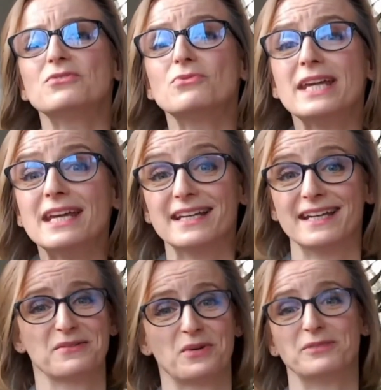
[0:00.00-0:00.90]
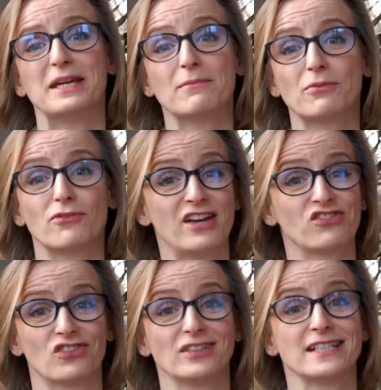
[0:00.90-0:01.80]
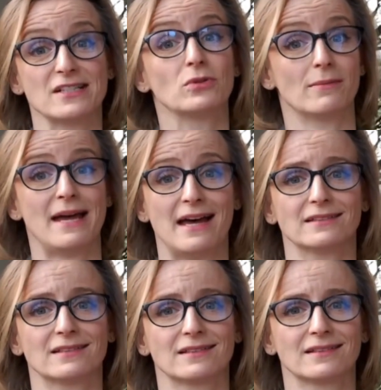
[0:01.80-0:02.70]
really what being professional is all about?